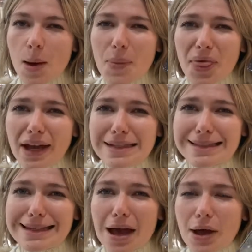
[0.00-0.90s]
That is
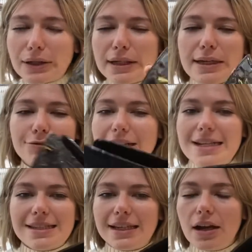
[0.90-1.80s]
the only
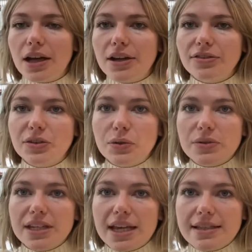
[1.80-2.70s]
reason I have
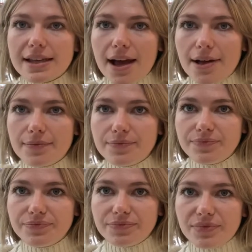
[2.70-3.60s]
called it
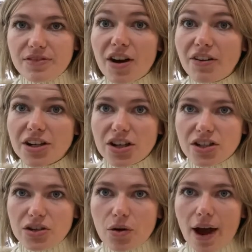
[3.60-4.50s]
very good
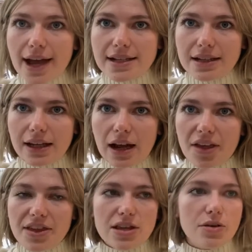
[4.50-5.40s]
and not excellent. I
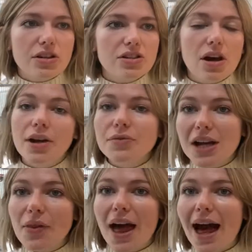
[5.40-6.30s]
think you can just kind of
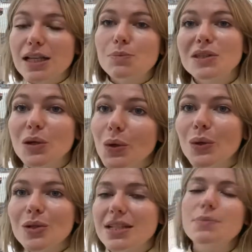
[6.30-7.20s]
tell that it has been
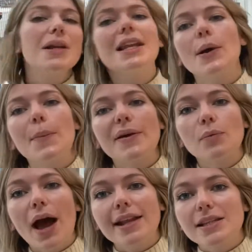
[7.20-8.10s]
used. There's been a little bit of
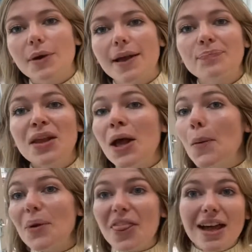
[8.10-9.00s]
wear to it,
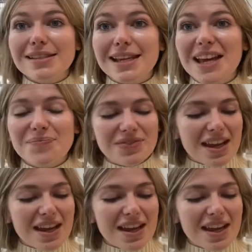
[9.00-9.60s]
but that's it.